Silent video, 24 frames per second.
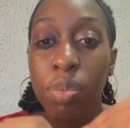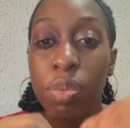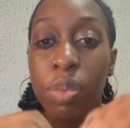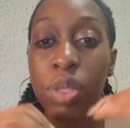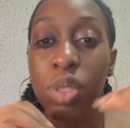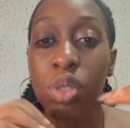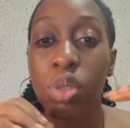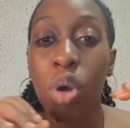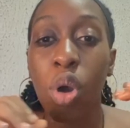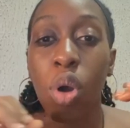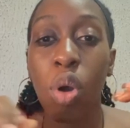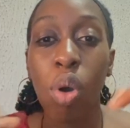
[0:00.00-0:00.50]

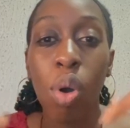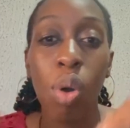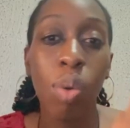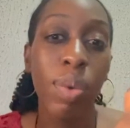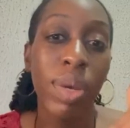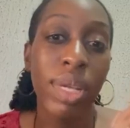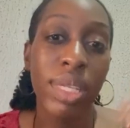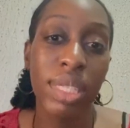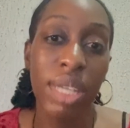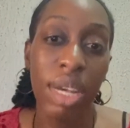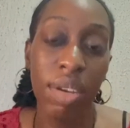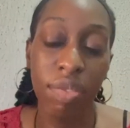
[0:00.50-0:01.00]
is not
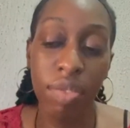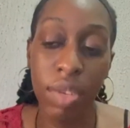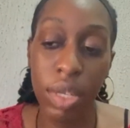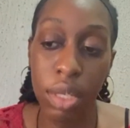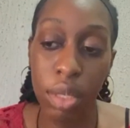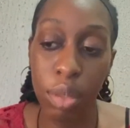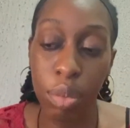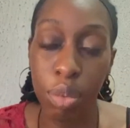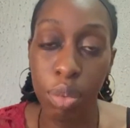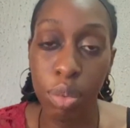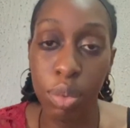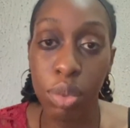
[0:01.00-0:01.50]
always
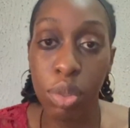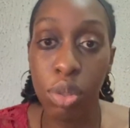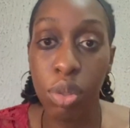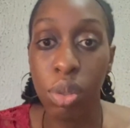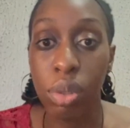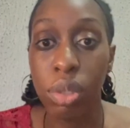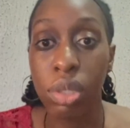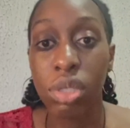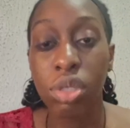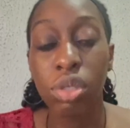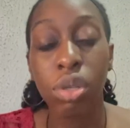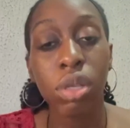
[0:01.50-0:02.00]
available,
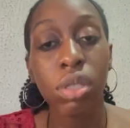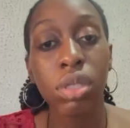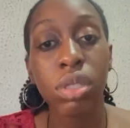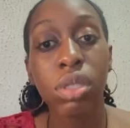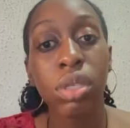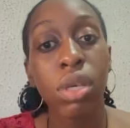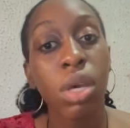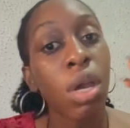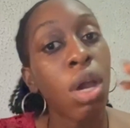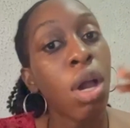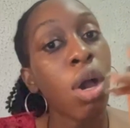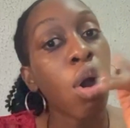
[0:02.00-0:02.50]
so it's
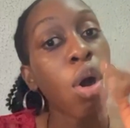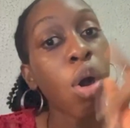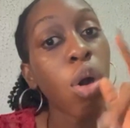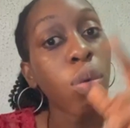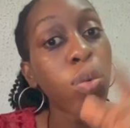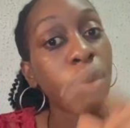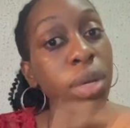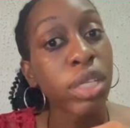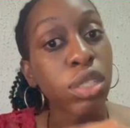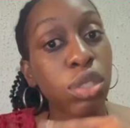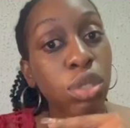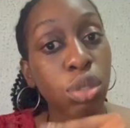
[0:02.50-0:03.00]
not
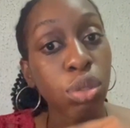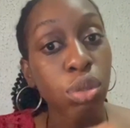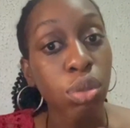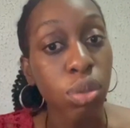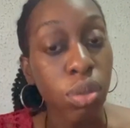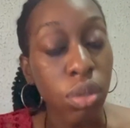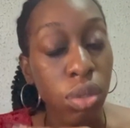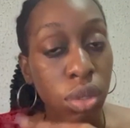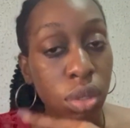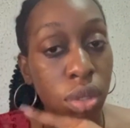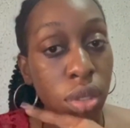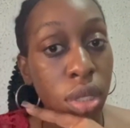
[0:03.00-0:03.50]
always
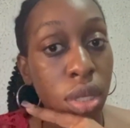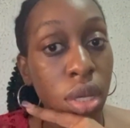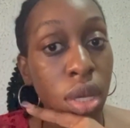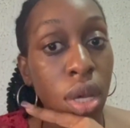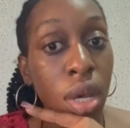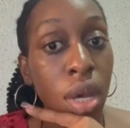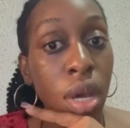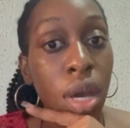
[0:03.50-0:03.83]
used